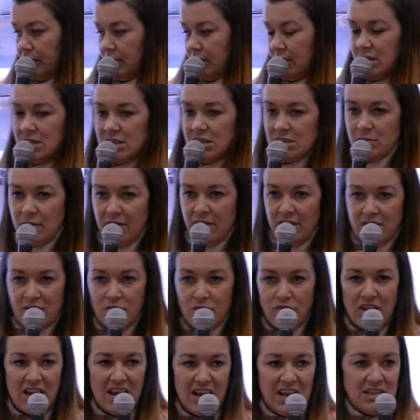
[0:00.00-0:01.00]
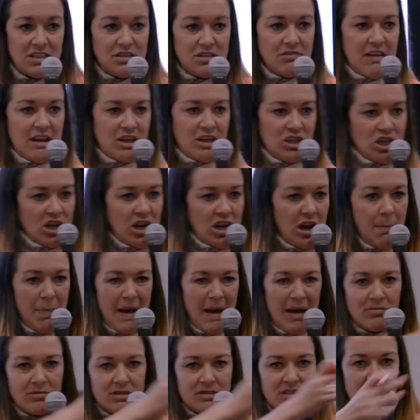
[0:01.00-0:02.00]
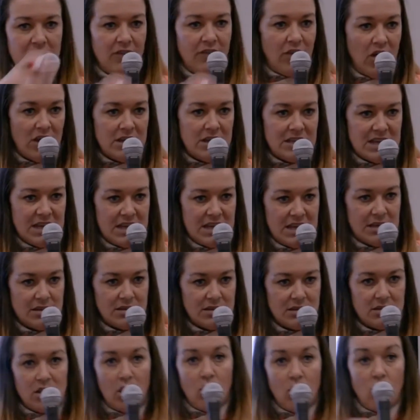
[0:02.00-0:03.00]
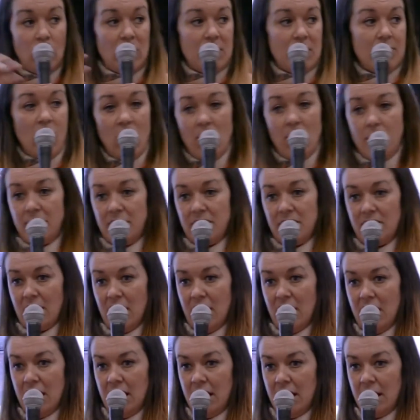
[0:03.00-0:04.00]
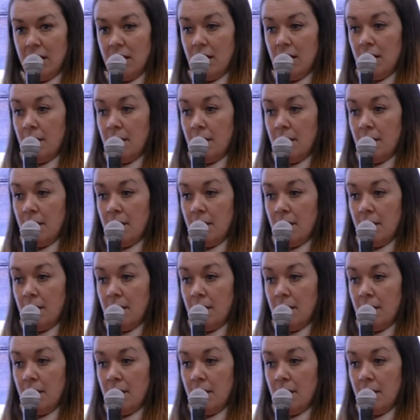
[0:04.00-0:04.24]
This is where there's a real interaction and a bouncing of ideas. So we might be saying,